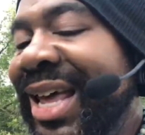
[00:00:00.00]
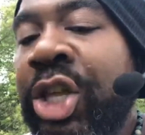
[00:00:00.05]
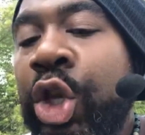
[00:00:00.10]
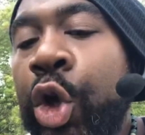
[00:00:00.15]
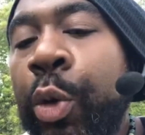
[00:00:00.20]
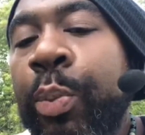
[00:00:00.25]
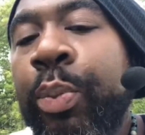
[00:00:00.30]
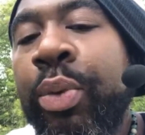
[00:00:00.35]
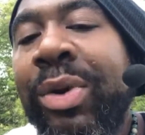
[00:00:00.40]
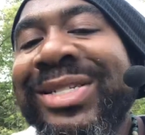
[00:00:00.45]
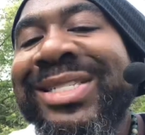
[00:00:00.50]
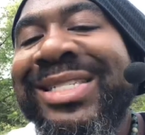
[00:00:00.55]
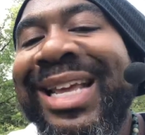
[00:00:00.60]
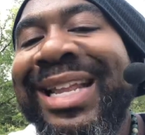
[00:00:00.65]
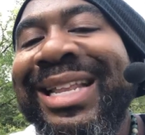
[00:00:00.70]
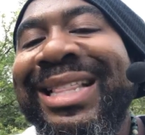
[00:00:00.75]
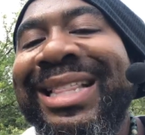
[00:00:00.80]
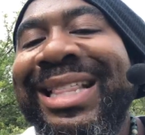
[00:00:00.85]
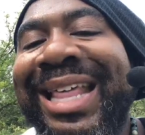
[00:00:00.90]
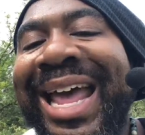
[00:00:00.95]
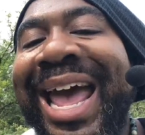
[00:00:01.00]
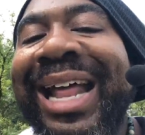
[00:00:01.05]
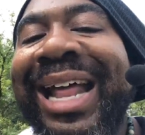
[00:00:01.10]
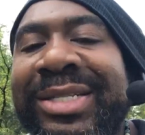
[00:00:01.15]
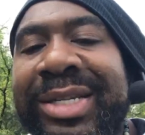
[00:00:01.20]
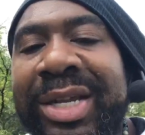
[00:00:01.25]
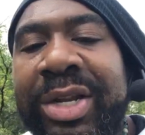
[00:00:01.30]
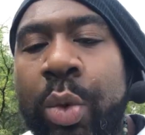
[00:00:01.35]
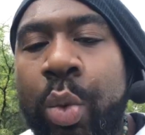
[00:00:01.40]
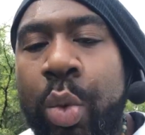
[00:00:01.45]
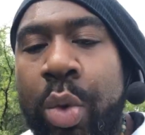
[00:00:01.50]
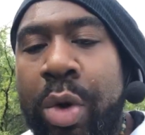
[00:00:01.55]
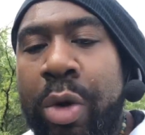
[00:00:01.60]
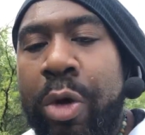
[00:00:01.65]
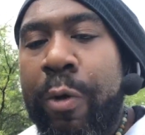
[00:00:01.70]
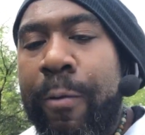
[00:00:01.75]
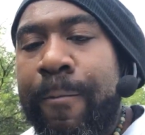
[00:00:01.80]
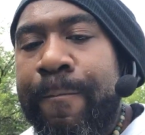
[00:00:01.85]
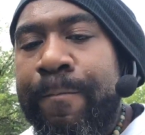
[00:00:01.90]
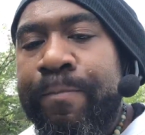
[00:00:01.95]
Then you present that to the
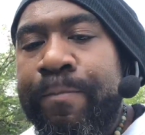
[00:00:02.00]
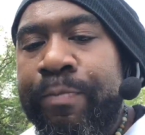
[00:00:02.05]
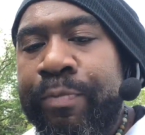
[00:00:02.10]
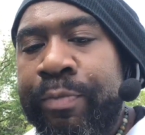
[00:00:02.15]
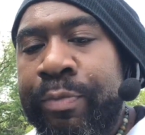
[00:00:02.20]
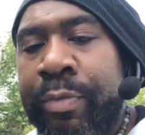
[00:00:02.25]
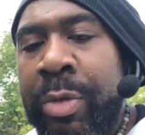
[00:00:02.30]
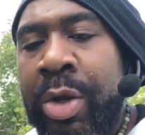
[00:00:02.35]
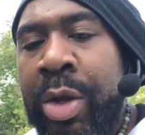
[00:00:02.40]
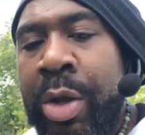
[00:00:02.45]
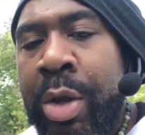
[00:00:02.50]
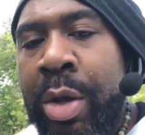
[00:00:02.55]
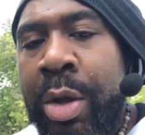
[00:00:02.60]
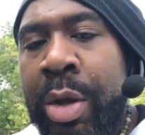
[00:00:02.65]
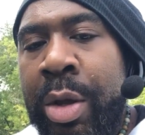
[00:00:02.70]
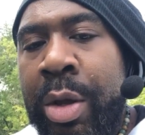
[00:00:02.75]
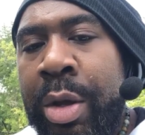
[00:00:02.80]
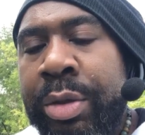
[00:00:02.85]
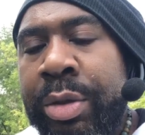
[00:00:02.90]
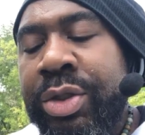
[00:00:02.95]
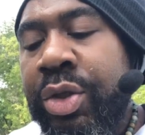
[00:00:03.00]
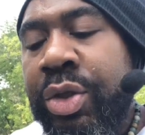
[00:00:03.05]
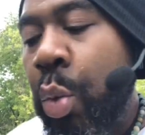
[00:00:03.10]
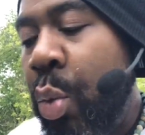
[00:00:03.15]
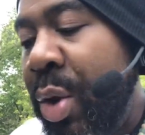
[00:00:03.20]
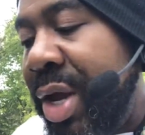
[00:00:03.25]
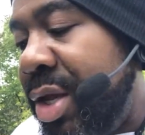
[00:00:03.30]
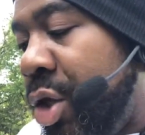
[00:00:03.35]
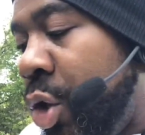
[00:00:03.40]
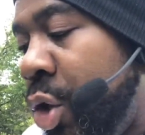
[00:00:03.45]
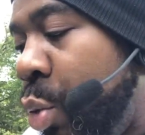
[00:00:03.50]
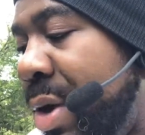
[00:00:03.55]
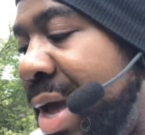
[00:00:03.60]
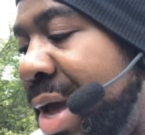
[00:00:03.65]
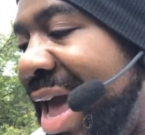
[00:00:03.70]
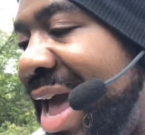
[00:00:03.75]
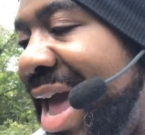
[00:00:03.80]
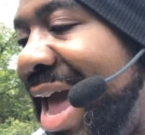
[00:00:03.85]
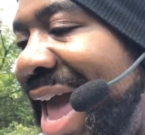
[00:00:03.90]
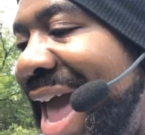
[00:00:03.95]
world. So when you
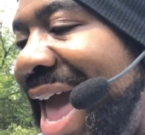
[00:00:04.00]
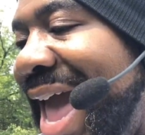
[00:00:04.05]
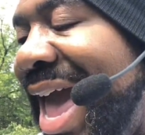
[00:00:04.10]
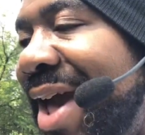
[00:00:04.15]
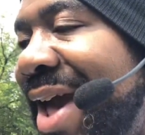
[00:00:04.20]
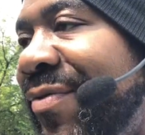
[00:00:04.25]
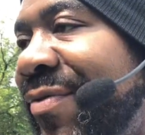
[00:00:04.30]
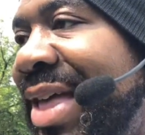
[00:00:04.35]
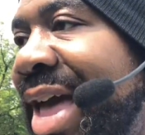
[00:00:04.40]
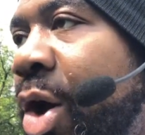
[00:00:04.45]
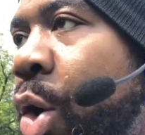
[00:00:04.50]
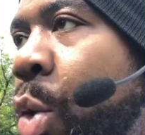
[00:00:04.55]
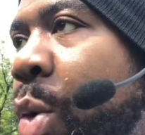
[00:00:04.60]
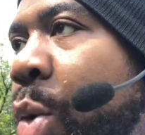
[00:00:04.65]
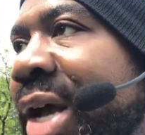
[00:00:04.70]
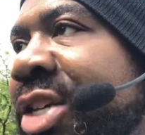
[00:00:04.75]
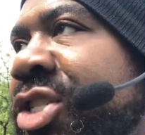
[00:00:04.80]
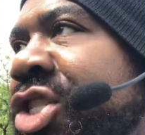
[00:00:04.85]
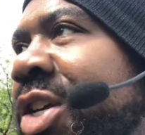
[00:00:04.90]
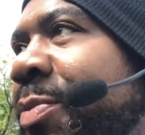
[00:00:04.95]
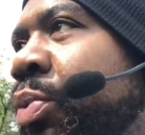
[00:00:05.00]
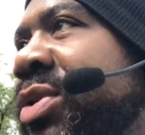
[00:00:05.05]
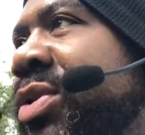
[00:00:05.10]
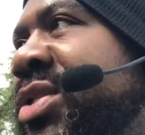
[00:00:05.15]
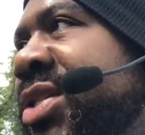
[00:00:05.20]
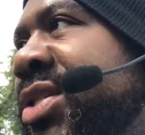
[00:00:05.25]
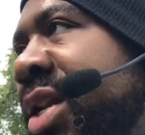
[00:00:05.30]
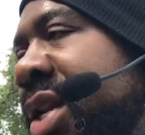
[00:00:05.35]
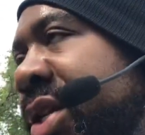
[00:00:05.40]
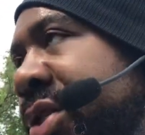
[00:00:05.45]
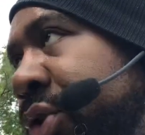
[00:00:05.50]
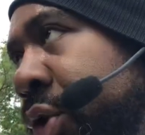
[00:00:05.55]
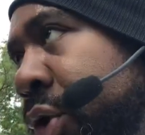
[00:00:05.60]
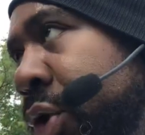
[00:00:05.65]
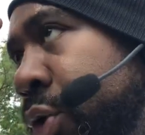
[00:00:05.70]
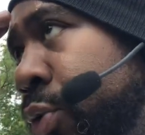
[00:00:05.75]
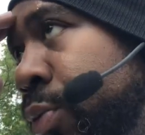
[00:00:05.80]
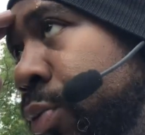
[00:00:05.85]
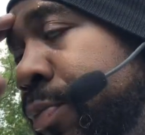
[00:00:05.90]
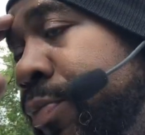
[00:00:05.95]
have that question presented to
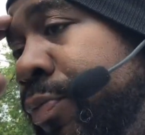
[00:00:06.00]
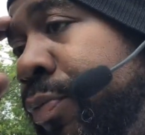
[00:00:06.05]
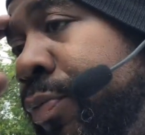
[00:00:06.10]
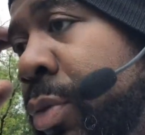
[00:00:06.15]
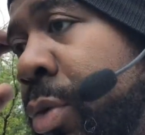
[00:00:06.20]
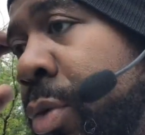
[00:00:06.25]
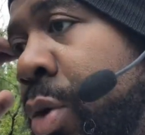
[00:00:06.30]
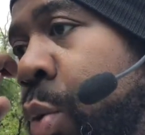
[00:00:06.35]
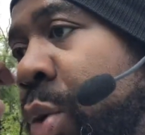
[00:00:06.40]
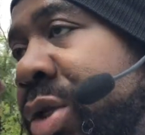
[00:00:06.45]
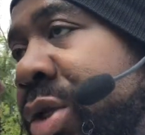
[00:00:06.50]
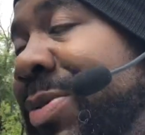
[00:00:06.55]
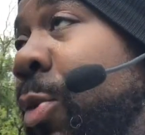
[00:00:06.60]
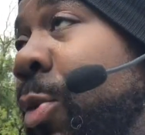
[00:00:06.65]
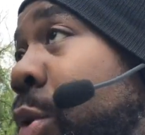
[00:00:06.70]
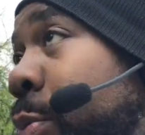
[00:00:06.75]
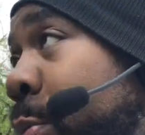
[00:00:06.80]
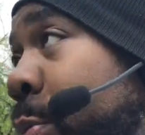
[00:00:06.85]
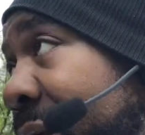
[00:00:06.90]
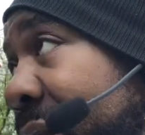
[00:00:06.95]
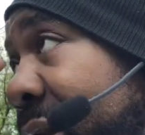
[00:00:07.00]
you, which I'm going to